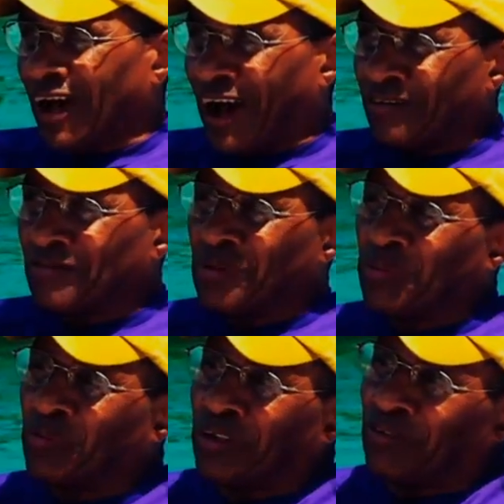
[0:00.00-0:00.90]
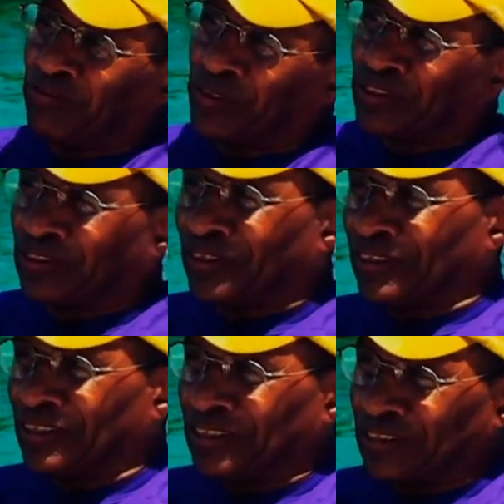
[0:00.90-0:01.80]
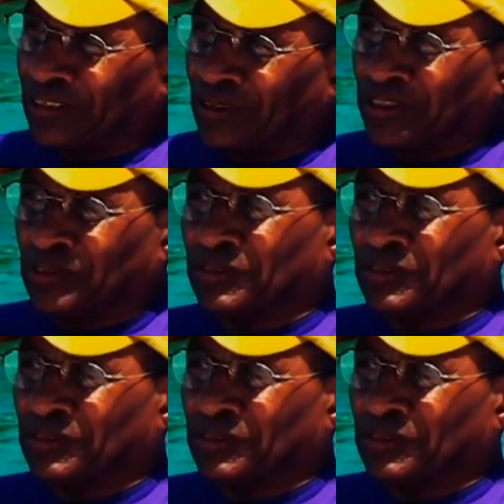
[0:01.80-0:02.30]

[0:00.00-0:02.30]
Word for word: I remember when I first started into coaching,